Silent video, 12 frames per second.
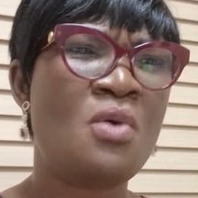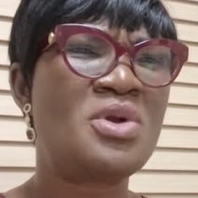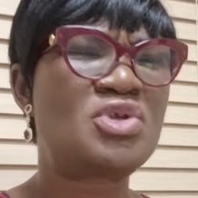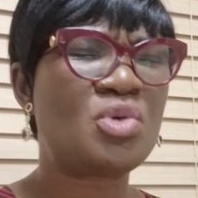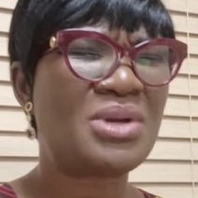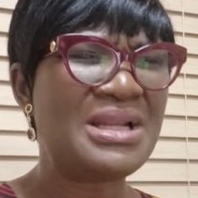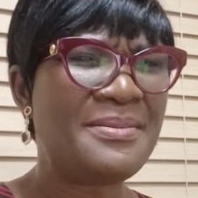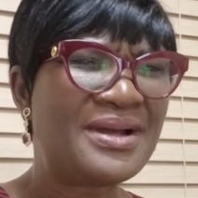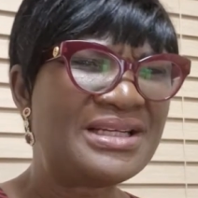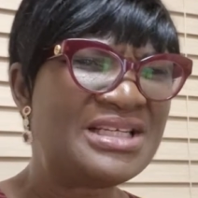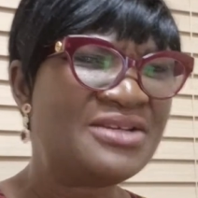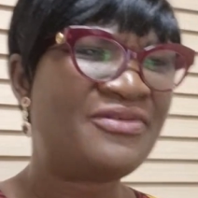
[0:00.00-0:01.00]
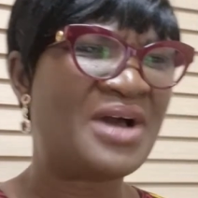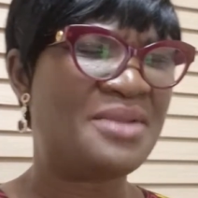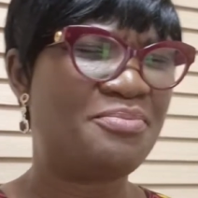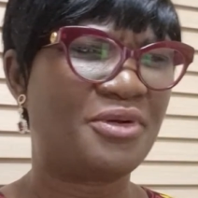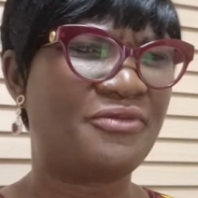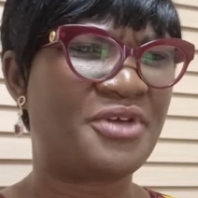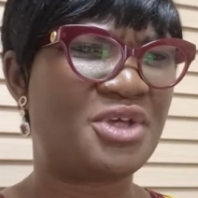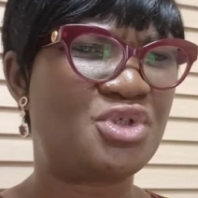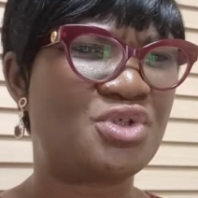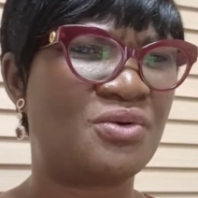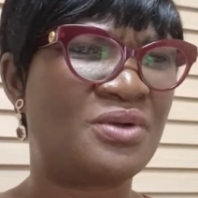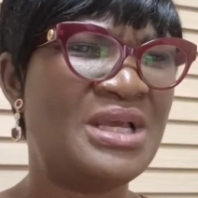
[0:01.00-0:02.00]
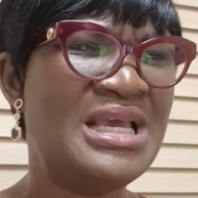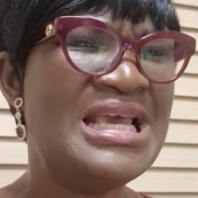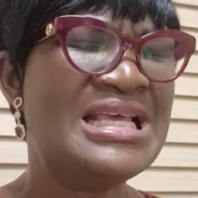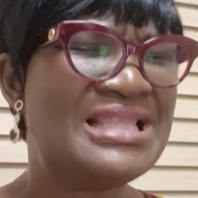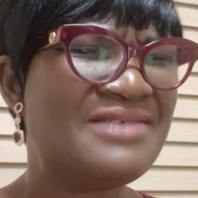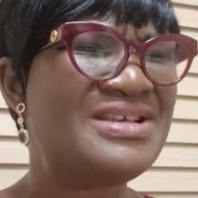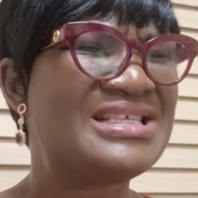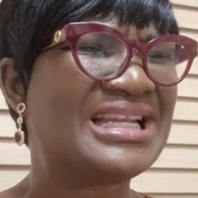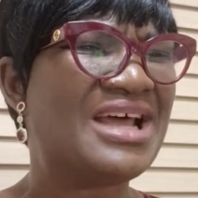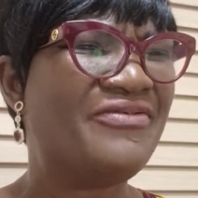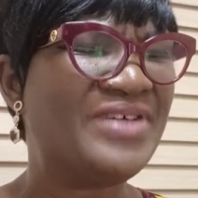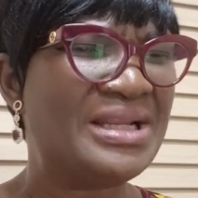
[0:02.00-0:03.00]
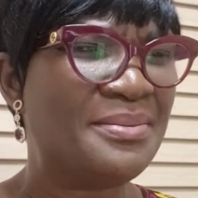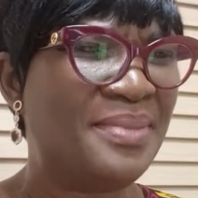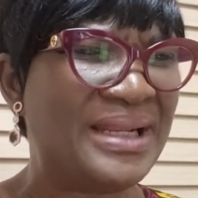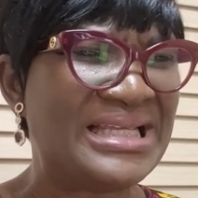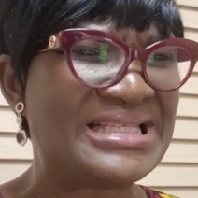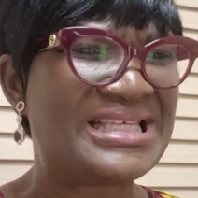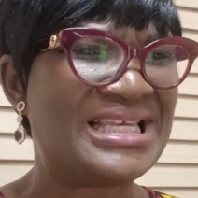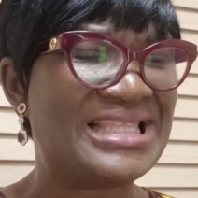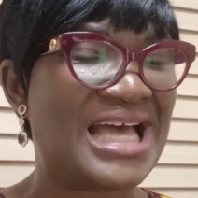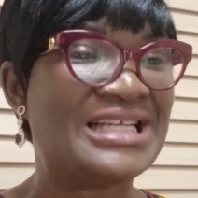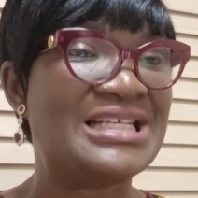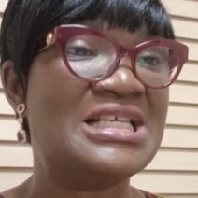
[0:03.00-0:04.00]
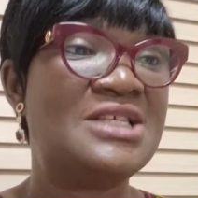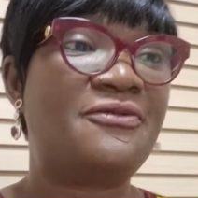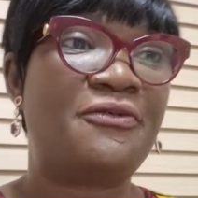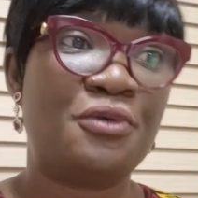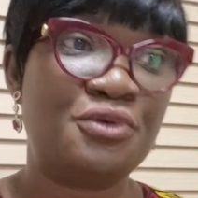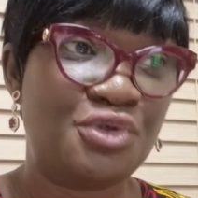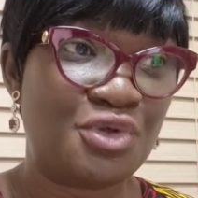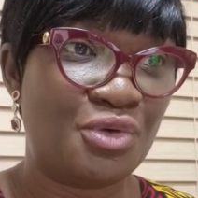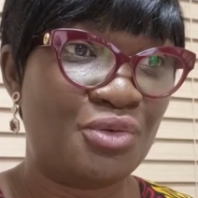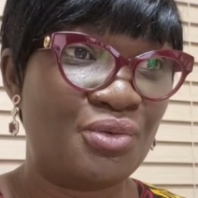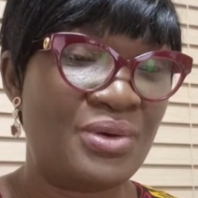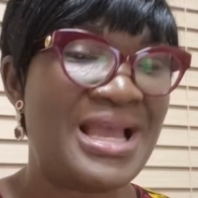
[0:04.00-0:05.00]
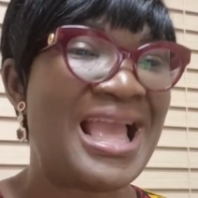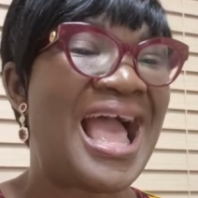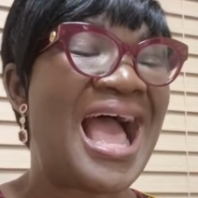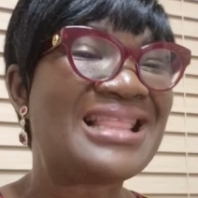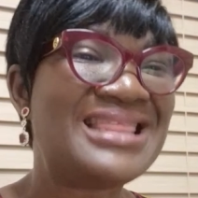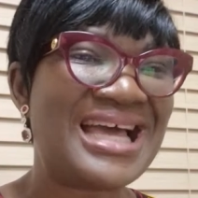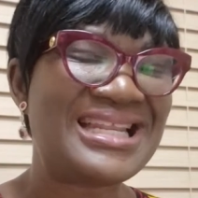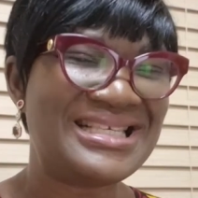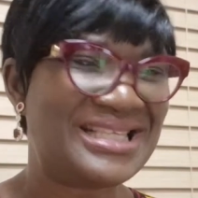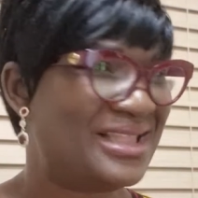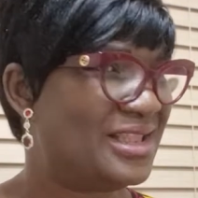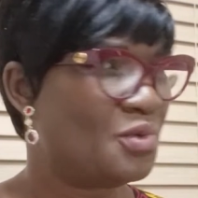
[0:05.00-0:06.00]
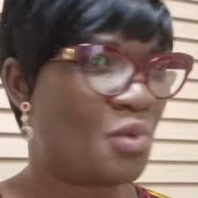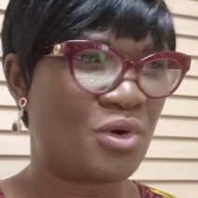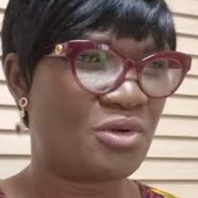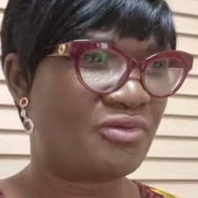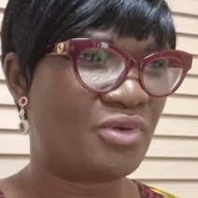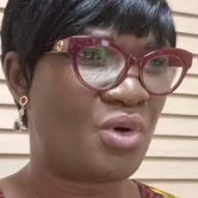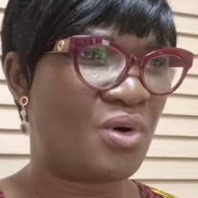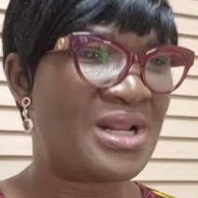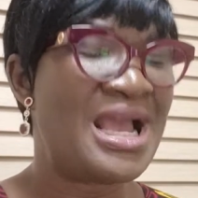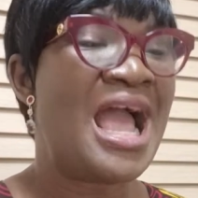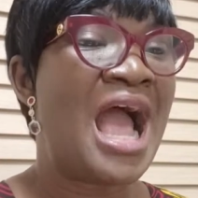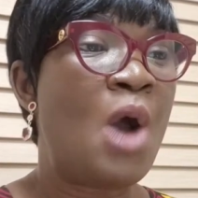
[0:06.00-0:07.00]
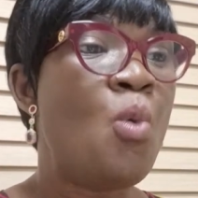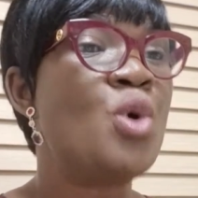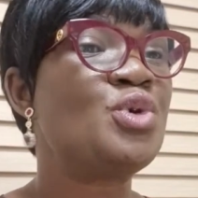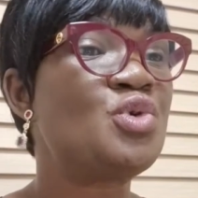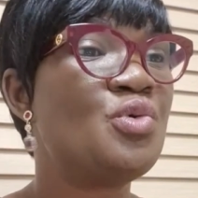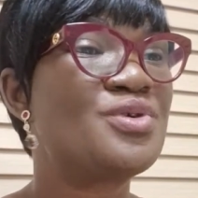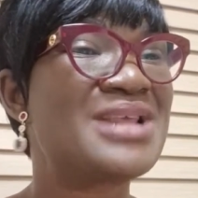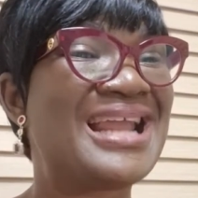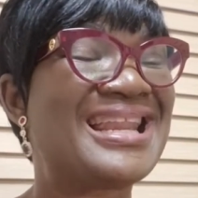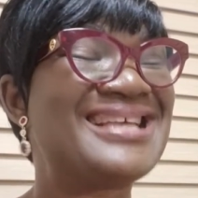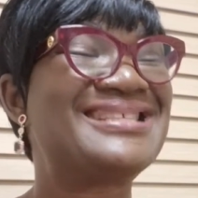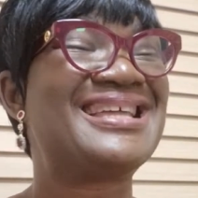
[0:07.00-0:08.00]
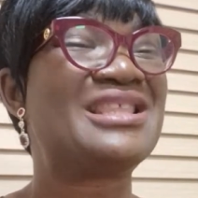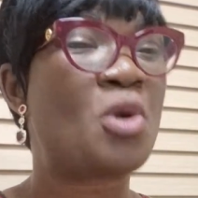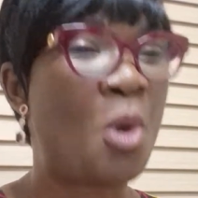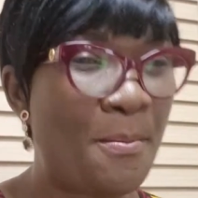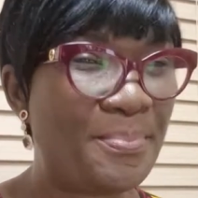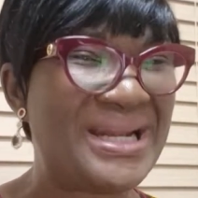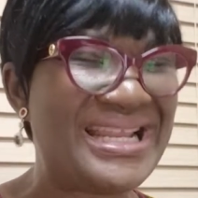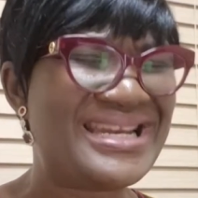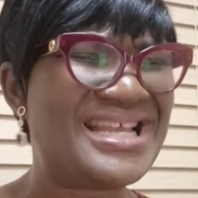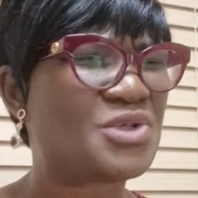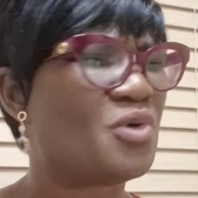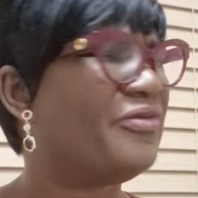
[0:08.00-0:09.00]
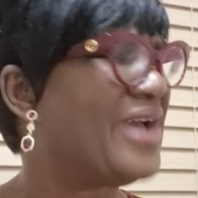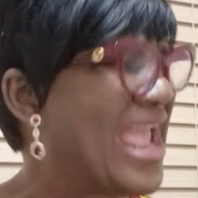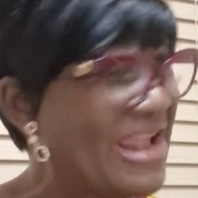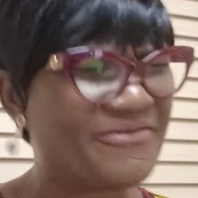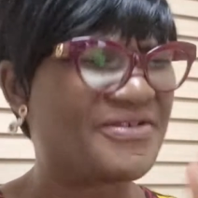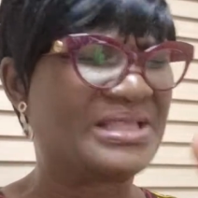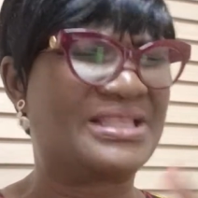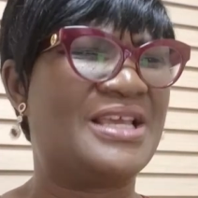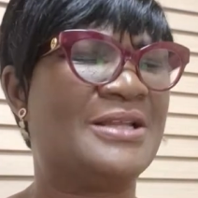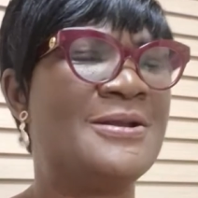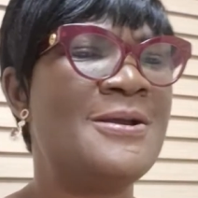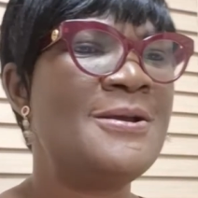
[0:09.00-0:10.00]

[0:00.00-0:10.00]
We're talking about divine perfection. There is an availability that is for you, and that is in the Word of God. And once you realize that the completeness of everything